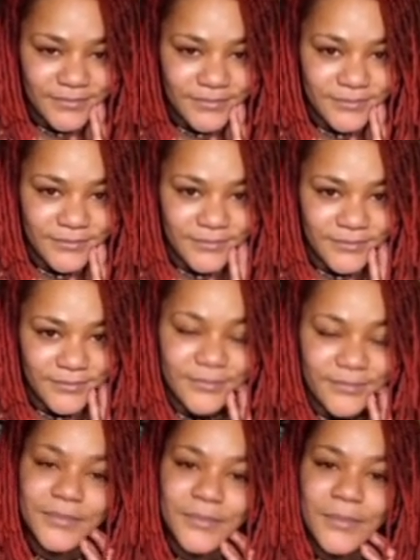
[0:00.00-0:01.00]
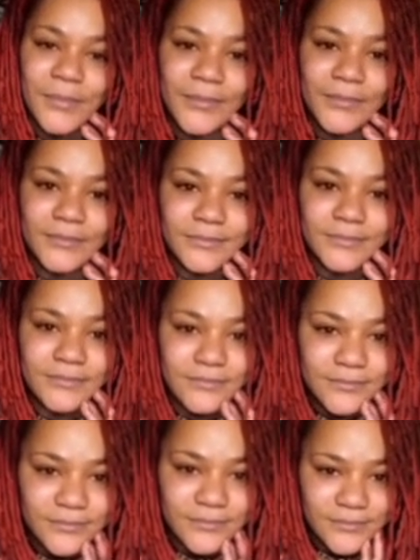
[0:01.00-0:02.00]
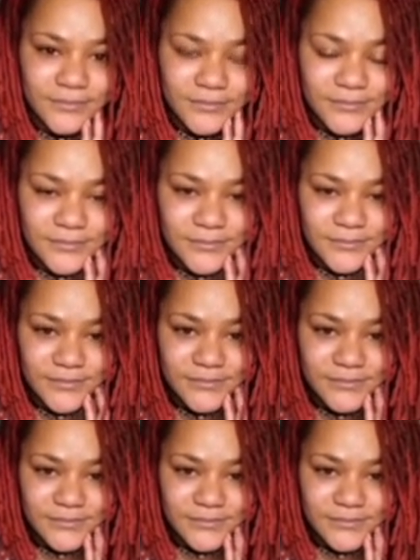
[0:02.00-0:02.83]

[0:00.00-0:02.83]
No words are spoken by the person on screen.